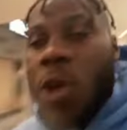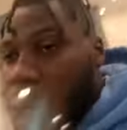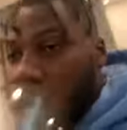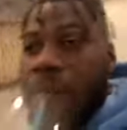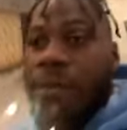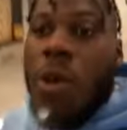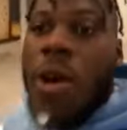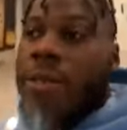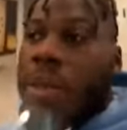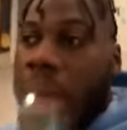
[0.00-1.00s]
you're looking for
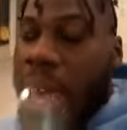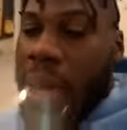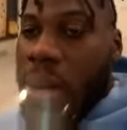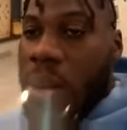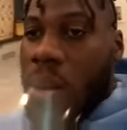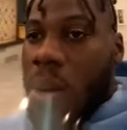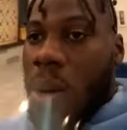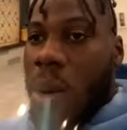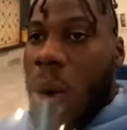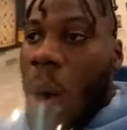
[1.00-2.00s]
it from like,
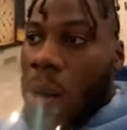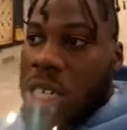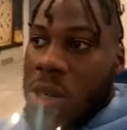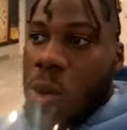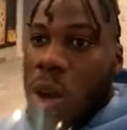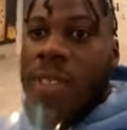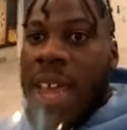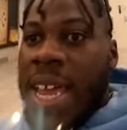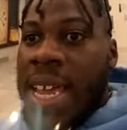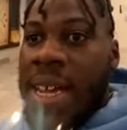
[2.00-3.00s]
just one
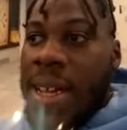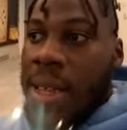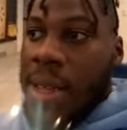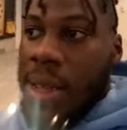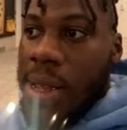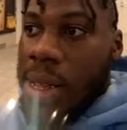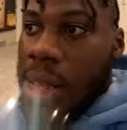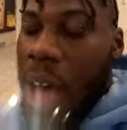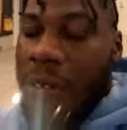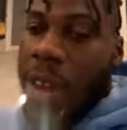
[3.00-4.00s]
thing,
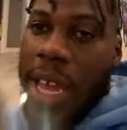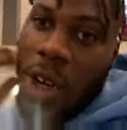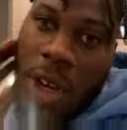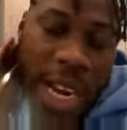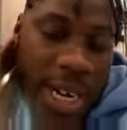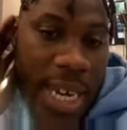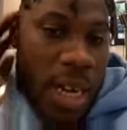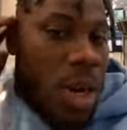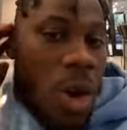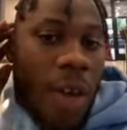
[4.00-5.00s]
I feel like you're not gonna
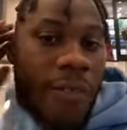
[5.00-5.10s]
get it.